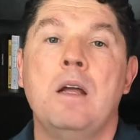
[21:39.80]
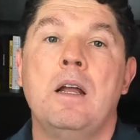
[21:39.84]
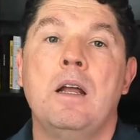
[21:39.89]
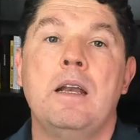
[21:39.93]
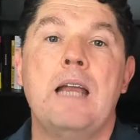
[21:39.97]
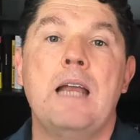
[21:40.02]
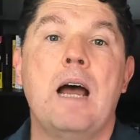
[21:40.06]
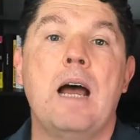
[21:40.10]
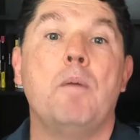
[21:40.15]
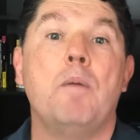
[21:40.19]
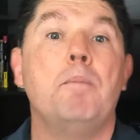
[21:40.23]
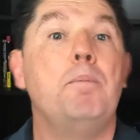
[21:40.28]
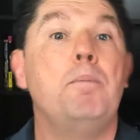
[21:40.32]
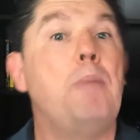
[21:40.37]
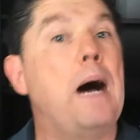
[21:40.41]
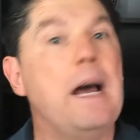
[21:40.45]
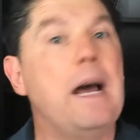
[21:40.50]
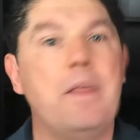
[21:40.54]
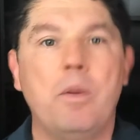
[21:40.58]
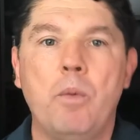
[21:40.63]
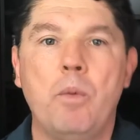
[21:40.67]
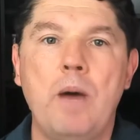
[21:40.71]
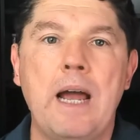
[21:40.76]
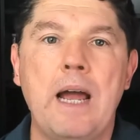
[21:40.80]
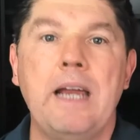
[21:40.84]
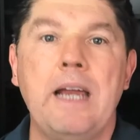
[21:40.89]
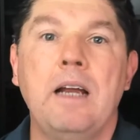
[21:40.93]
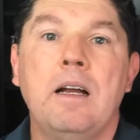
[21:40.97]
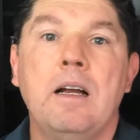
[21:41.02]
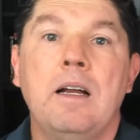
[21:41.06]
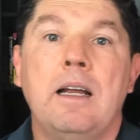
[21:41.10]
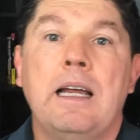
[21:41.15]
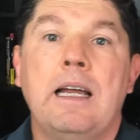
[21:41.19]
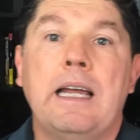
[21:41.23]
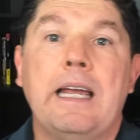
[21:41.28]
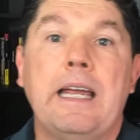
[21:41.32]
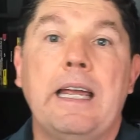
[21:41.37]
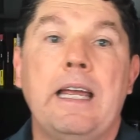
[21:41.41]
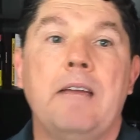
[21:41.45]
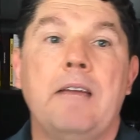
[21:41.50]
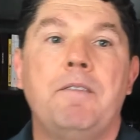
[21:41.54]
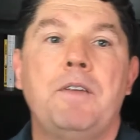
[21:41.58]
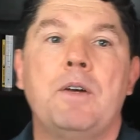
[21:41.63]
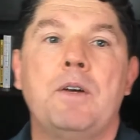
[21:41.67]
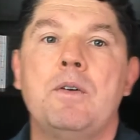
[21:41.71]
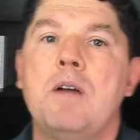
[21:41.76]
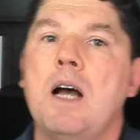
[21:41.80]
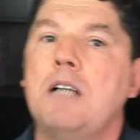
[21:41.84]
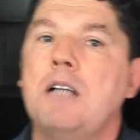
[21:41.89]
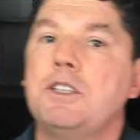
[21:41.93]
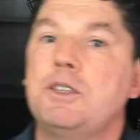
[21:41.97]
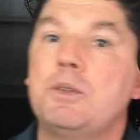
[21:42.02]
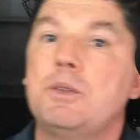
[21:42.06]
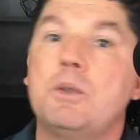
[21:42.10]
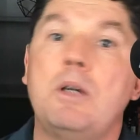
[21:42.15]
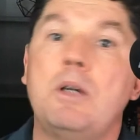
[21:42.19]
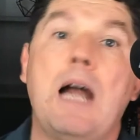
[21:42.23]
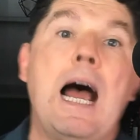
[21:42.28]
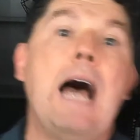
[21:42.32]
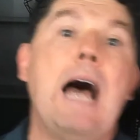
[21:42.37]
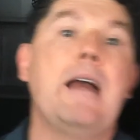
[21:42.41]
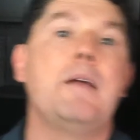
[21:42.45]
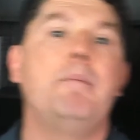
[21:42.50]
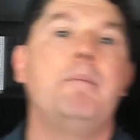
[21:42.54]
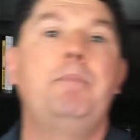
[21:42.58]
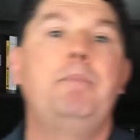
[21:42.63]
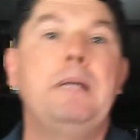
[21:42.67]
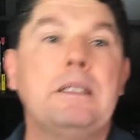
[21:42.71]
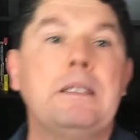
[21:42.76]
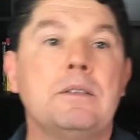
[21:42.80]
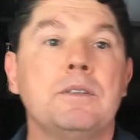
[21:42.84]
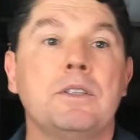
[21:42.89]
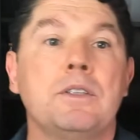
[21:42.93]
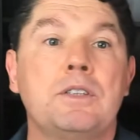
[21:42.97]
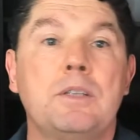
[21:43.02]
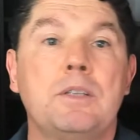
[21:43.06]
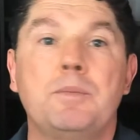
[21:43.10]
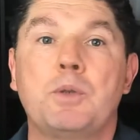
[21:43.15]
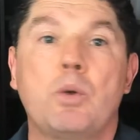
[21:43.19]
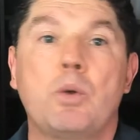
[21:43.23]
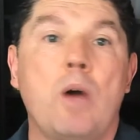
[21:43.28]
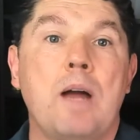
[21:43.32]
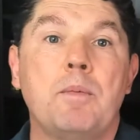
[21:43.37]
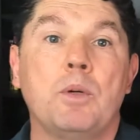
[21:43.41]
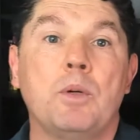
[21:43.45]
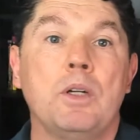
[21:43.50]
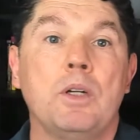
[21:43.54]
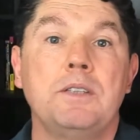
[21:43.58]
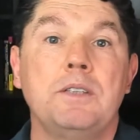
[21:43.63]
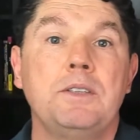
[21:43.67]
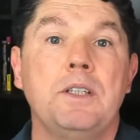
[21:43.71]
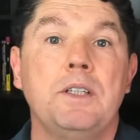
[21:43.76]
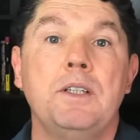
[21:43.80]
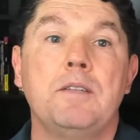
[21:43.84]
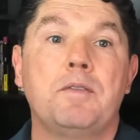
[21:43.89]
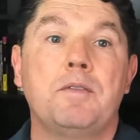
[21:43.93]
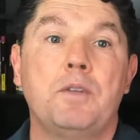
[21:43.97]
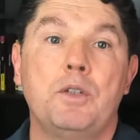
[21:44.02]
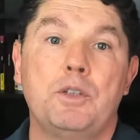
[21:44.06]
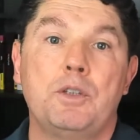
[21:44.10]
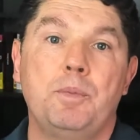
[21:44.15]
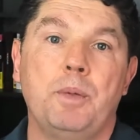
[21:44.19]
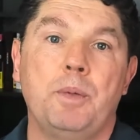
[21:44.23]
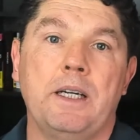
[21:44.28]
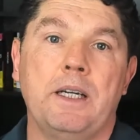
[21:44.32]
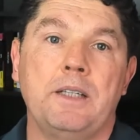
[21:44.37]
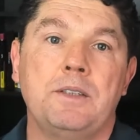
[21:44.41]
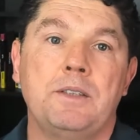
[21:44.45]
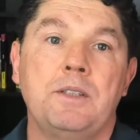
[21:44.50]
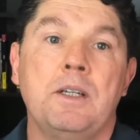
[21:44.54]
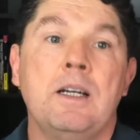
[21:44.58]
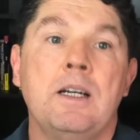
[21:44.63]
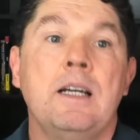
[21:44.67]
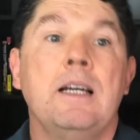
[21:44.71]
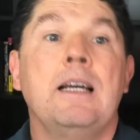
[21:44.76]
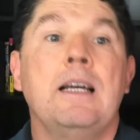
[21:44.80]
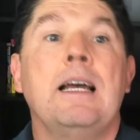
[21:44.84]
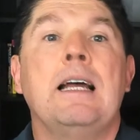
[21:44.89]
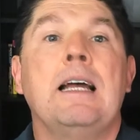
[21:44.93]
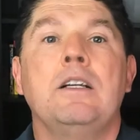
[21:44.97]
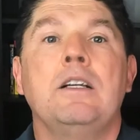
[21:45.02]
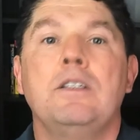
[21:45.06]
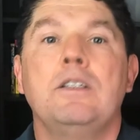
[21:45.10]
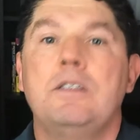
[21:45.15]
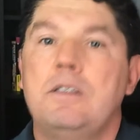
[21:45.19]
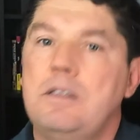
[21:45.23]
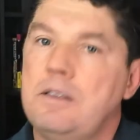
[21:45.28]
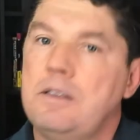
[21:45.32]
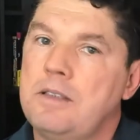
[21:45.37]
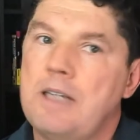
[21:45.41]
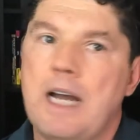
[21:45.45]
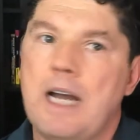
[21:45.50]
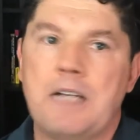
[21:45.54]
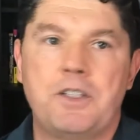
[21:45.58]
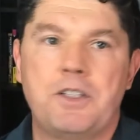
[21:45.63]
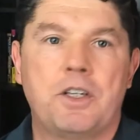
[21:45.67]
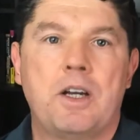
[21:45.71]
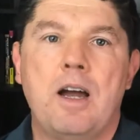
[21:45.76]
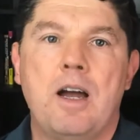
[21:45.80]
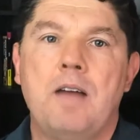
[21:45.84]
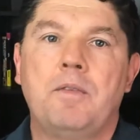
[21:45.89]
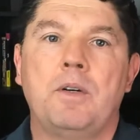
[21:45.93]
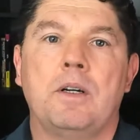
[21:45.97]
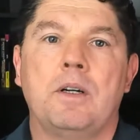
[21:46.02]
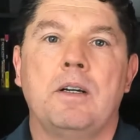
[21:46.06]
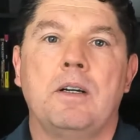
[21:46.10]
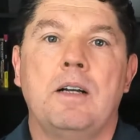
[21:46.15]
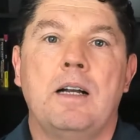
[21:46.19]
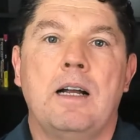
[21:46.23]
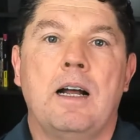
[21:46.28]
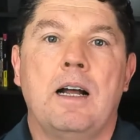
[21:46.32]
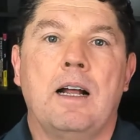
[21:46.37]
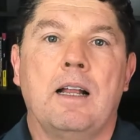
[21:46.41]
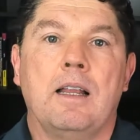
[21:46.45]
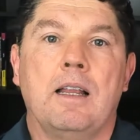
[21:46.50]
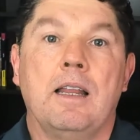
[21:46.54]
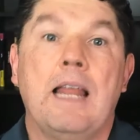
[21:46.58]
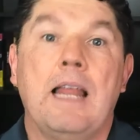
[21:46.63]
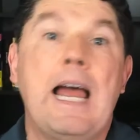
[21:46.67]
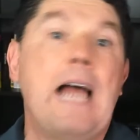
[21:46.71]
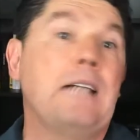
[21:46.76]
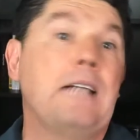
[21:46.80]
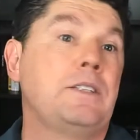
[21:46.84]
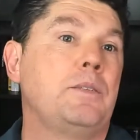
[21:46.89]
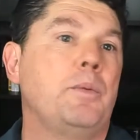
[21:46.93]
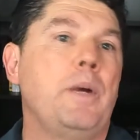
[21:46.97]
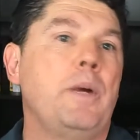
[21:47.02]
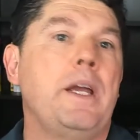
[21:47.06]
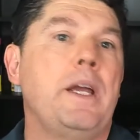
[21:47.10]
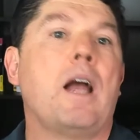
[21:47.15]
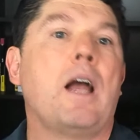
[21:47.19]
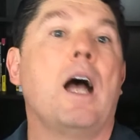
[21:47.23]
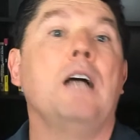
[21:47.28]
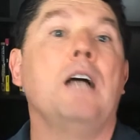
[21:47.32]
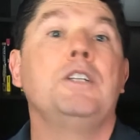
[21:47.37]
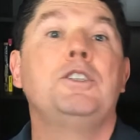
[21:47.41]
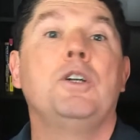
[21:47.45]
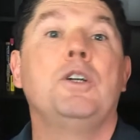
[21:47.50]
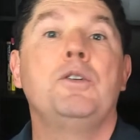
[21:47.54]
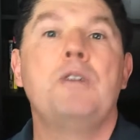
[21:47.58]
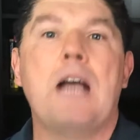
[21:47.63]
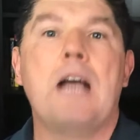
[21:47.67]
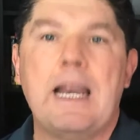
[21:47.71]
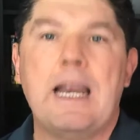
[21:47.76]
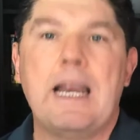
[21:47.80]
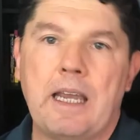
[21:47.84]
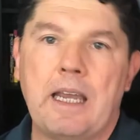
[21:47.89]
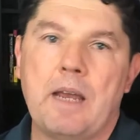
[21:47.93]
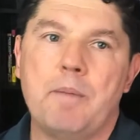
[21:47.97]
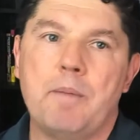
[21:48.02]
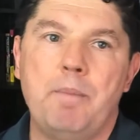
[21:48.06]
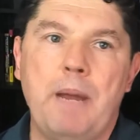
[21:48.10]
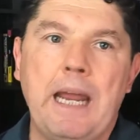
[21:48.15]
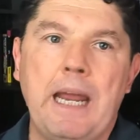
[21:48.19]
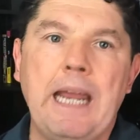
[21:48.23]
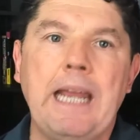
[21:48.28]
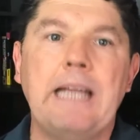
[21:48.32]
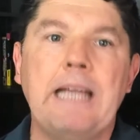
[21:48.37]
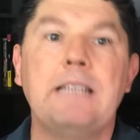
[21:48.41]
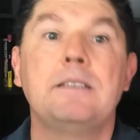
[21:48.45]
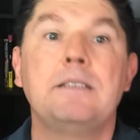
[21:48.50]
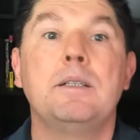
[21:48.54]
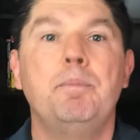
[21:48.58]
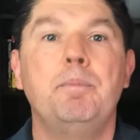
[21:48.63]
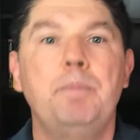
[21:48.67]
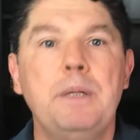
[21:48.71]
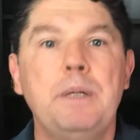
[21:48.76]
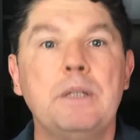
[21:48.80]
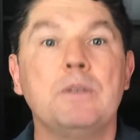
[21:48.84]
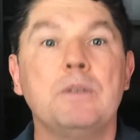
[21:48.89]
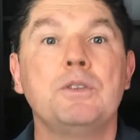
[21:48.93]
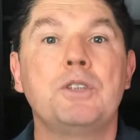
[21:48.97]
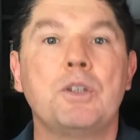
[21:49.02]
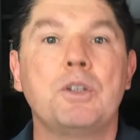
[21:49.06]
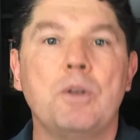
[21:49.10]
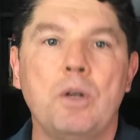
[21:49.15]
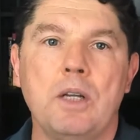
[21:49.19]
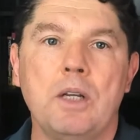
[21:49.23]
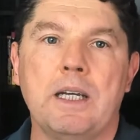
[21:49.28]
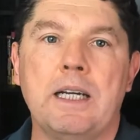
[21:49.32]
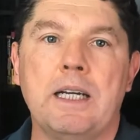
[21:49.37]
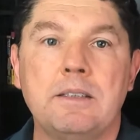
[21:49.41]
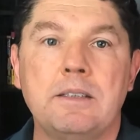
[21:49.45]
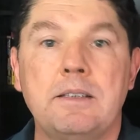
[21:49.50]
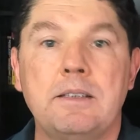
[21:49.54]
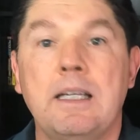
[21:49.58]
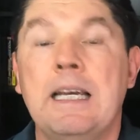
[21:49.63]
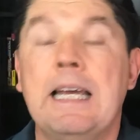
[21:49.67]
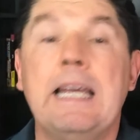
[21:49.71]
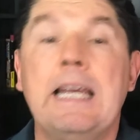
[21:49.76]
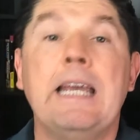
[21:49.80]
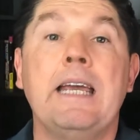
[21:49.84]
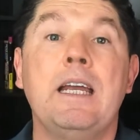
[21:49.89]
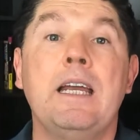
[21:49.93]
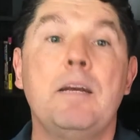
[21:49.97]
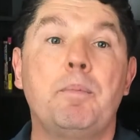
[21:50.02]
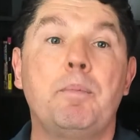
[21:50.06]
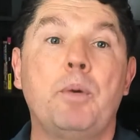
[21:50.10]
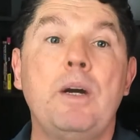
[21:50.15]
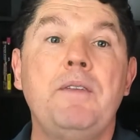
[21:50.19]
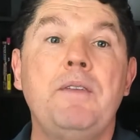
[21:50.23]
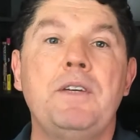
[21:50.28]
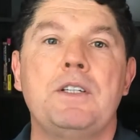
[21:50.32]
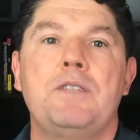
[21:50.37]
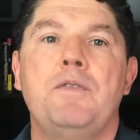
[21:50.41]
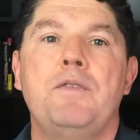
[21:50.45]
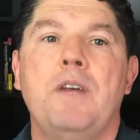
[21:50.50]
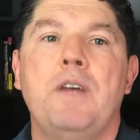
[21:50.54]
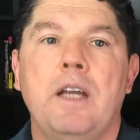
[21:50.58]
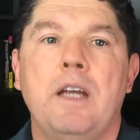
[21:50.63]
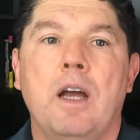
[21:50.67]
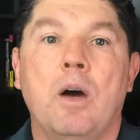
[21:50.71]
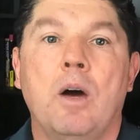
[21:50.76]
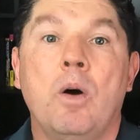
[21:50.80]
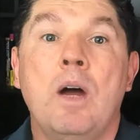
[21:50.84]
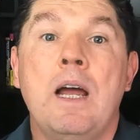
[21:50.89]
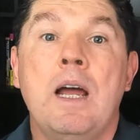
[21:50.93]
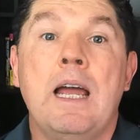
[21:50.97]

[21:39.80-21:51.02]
Now, by the way, if you're not sure how to build a subscriber list in the first place, got you covered. Last week, I showed you how to get paid to build your list in a previous video.